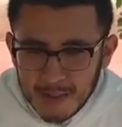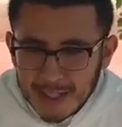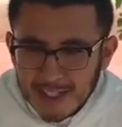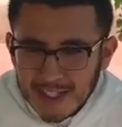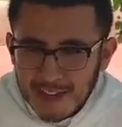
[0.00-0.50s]

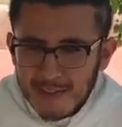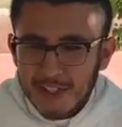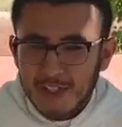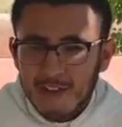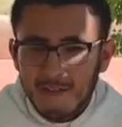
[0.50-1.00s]
means to give
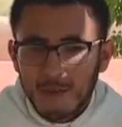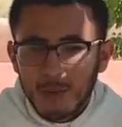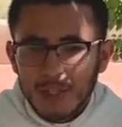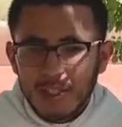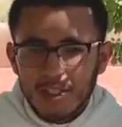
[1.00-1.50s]
yourself
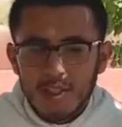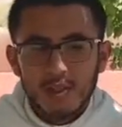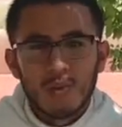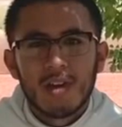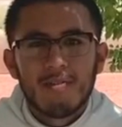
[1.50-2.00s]
fully to
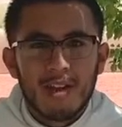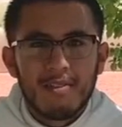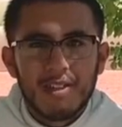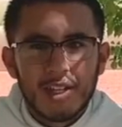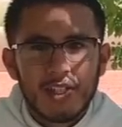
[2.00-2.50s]
this way of
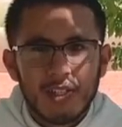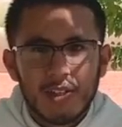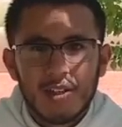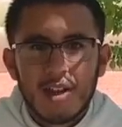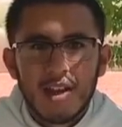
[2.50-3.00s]
life that
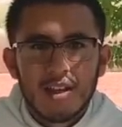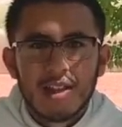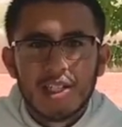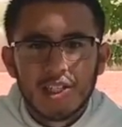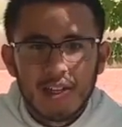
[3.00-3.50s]

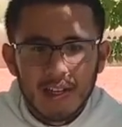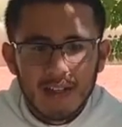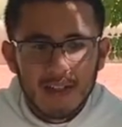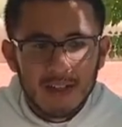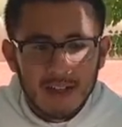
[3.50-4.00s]
you're
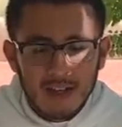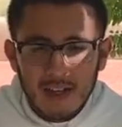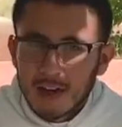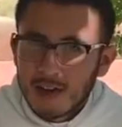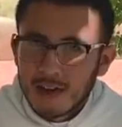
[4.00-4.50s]
in
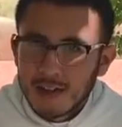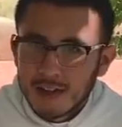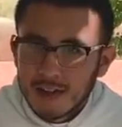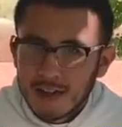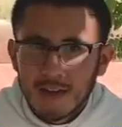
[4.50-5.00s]

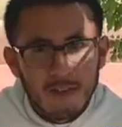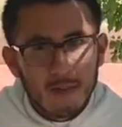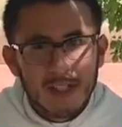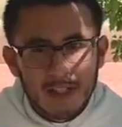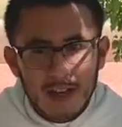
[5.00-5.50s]
currently.
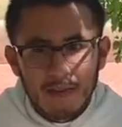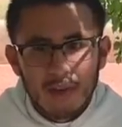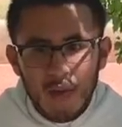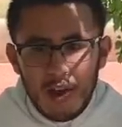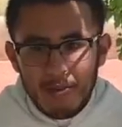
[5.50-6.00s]
For
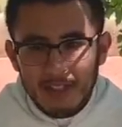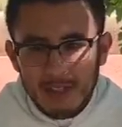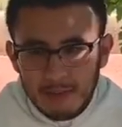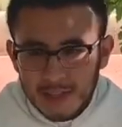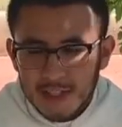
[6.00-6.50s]
myself, the way I'm
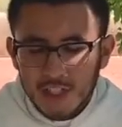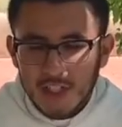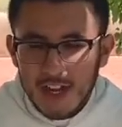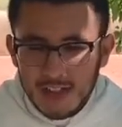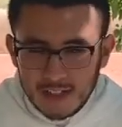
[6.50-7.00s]
accepting
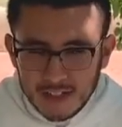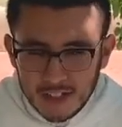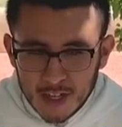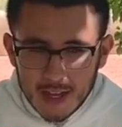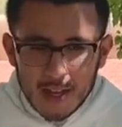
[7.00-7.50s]
this
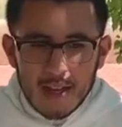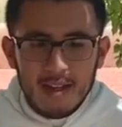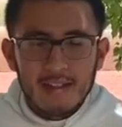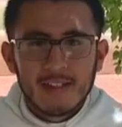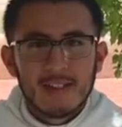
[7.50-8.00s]
challenge
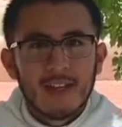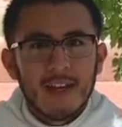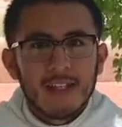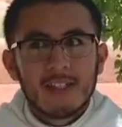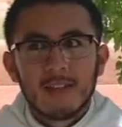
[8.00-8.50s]
is
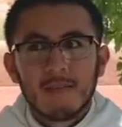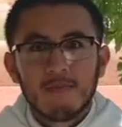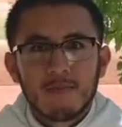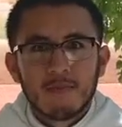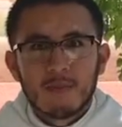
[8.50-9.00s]
to
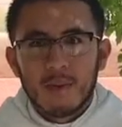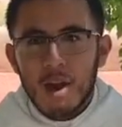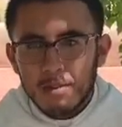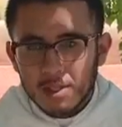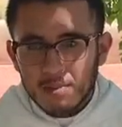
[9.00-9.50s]

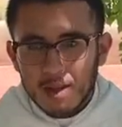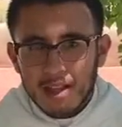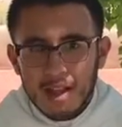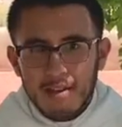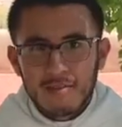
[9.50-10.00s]
promise
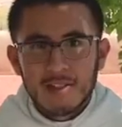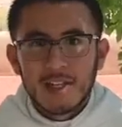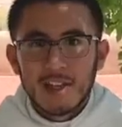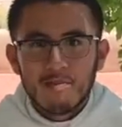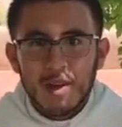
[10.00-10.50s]
my life,
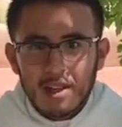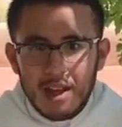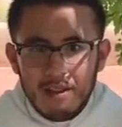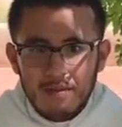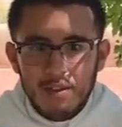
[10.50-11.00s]
to give my
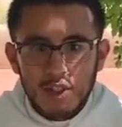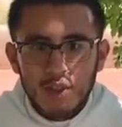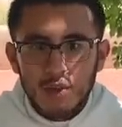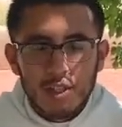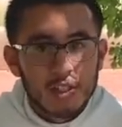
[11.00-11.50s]
life
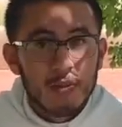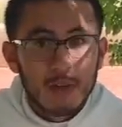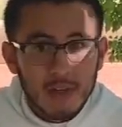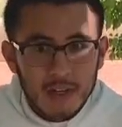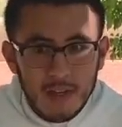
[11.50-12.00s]
to this
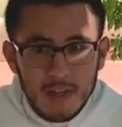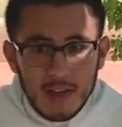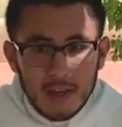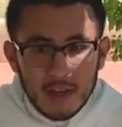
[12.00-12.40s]
community